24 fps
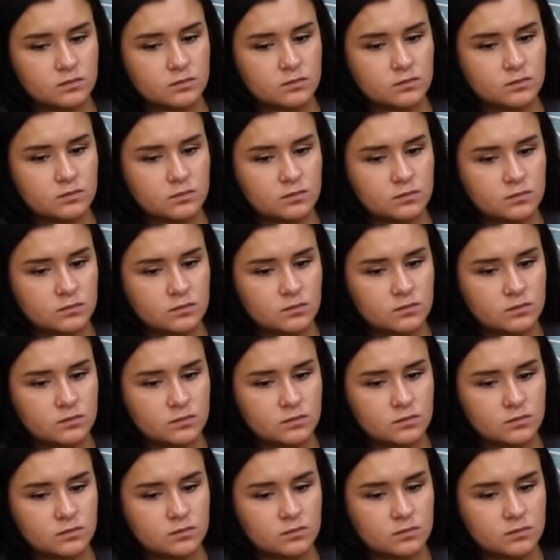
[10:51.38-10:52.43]

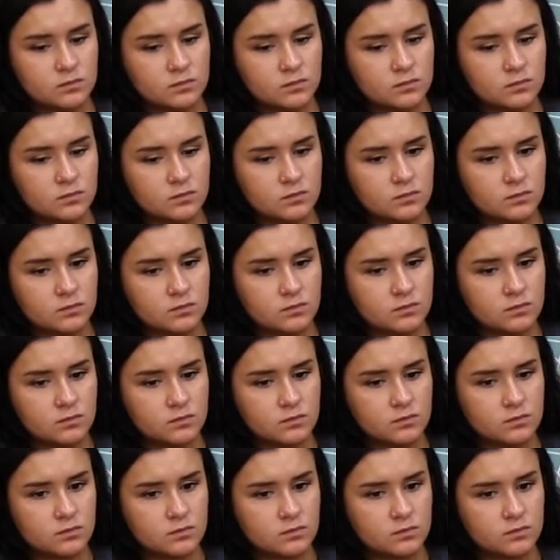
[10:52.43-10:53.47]

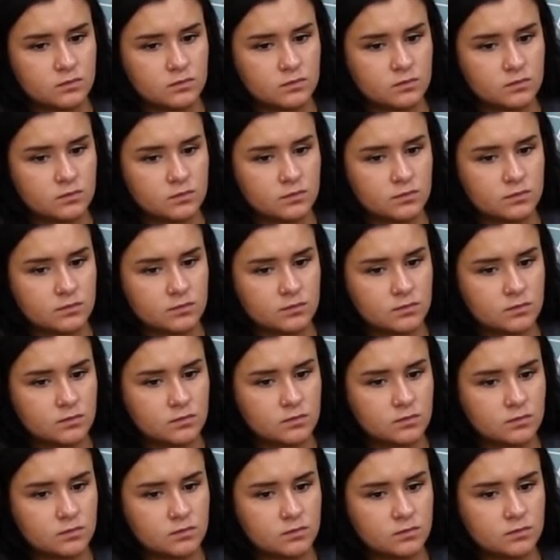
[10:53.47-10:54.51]

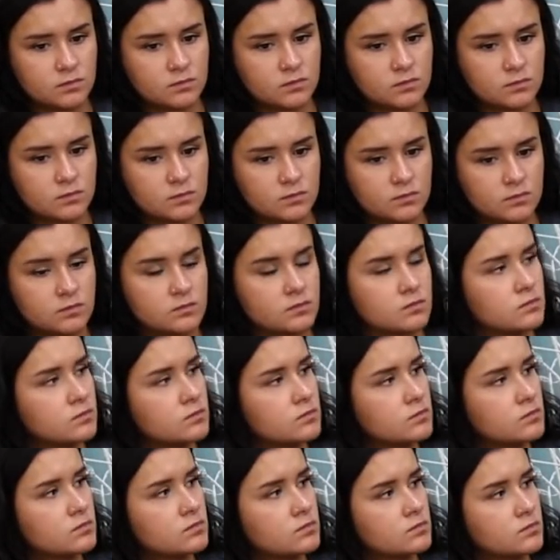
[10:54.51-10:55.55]

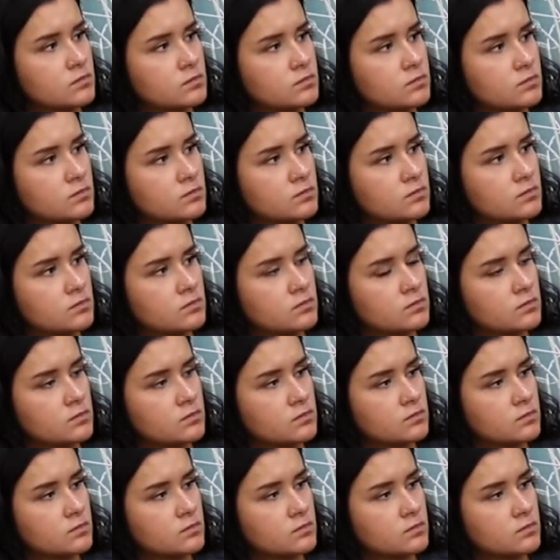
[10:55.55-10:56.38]
(silent)